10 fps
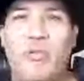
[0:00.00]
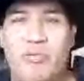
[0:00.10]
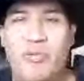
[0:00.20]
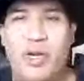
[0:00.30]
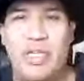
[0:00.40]

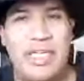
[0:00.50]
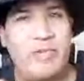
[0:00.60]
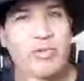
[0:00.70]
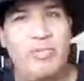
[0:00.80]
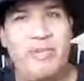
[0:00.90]
run and he
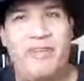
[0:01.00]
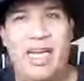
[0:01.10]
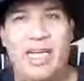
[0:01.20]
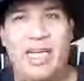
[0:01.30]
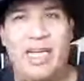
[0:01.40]
wouldn't be
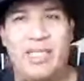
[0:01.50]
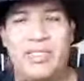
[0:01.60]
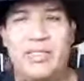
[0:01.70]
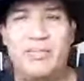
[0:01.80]
fast.